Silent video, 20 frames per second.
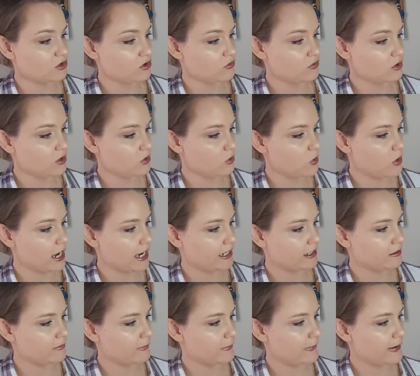to
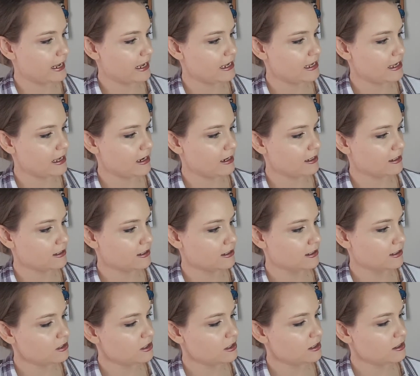require baking.
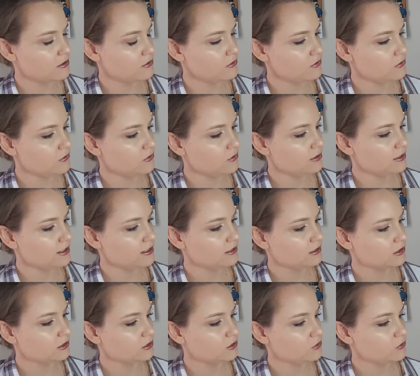Oh,
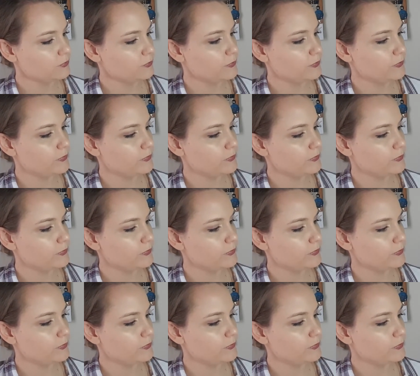you